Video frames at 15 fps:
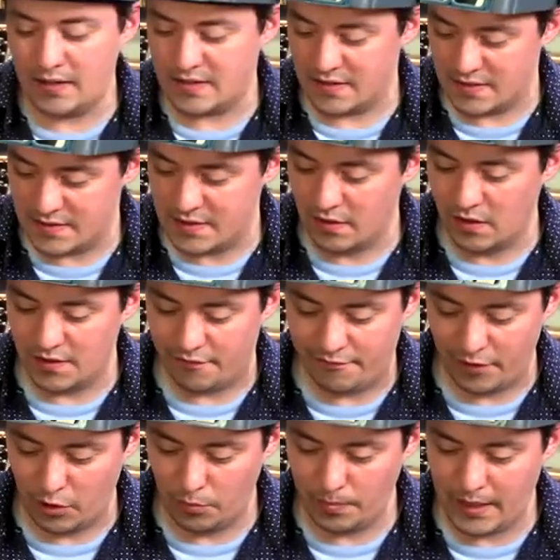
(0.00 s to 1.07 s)
It's still a
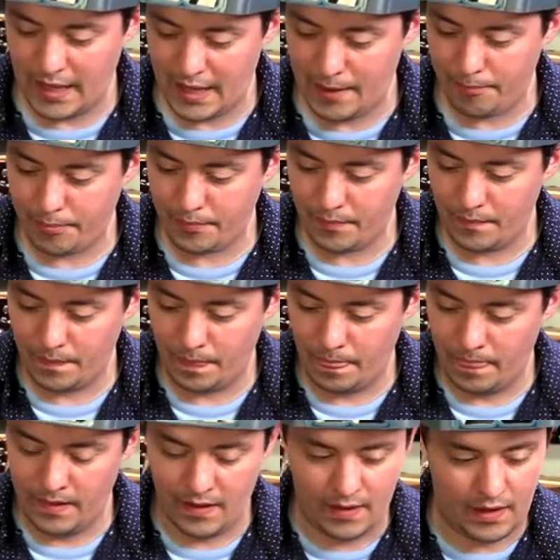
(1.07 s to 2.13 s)
film cap,
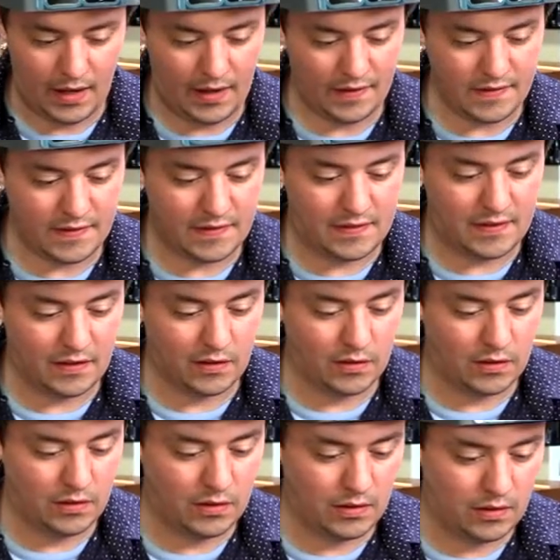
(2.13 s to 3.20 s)
and it's
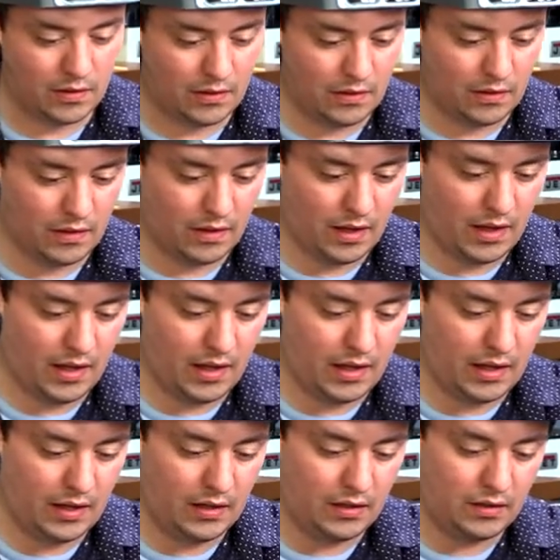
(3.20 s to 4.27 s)
still
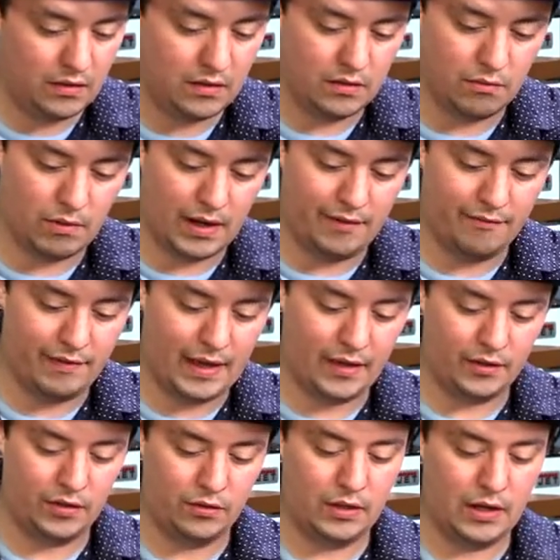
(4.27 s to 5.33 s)
the right
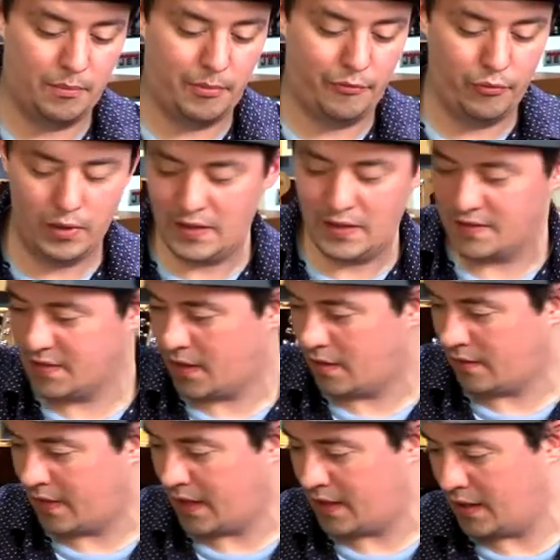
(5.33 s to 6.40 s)
value. Now, before I solder
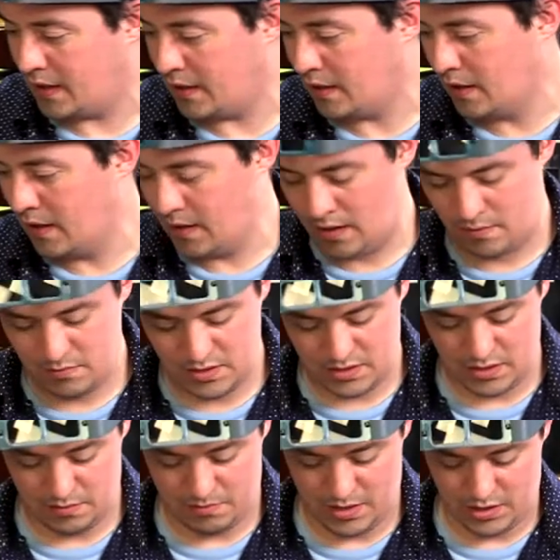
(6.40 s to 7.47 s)
that in, I'm just
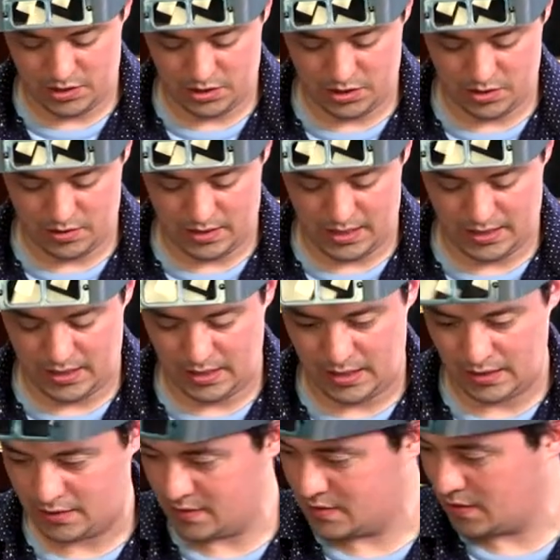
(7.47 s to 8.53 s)
going to make sure that I can
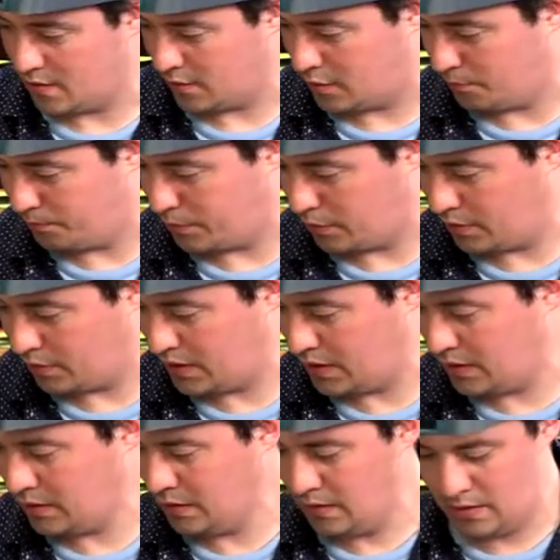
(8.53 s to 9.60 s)
get this other component
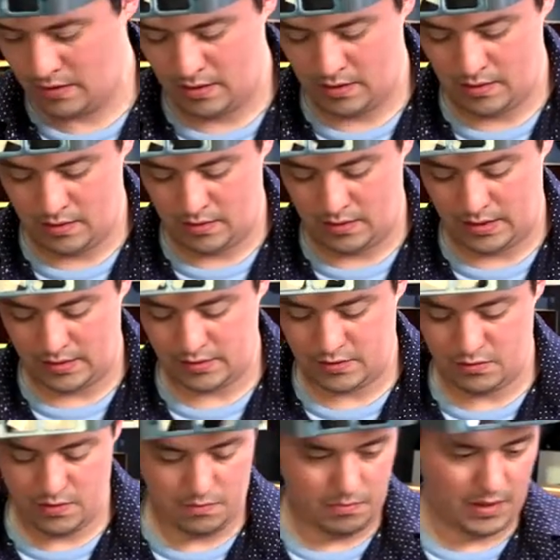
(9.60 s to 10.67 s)
in next
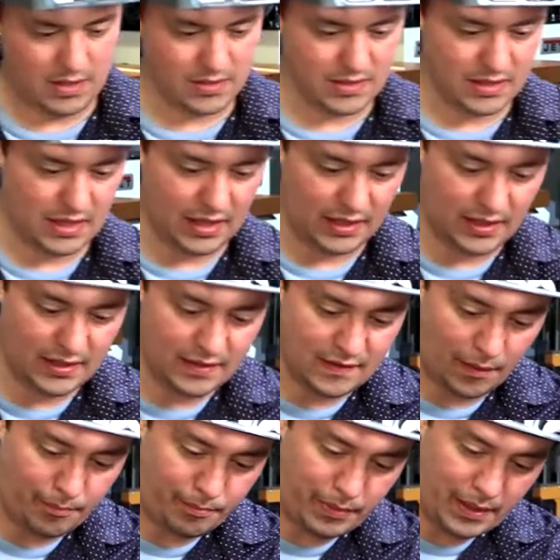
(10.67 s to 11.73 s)
to it because, again, it is a
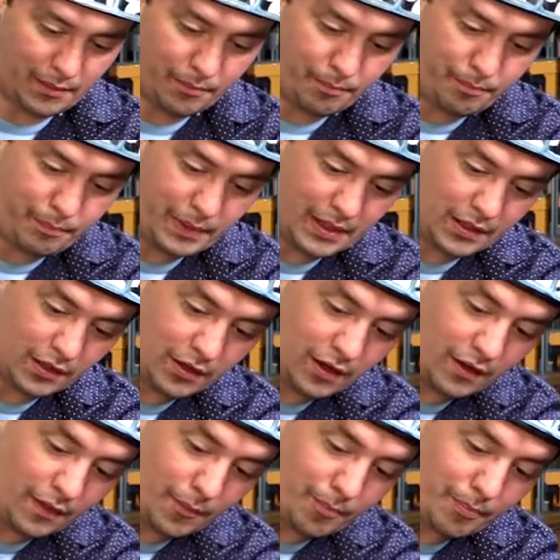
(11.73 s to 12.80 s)
bit bigger
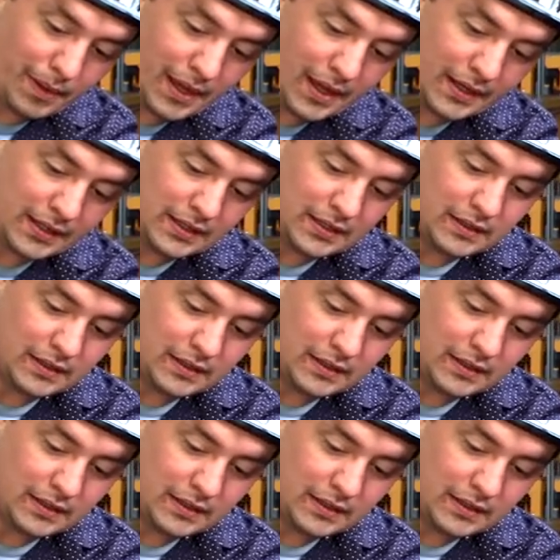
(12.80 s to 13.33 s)
on the body.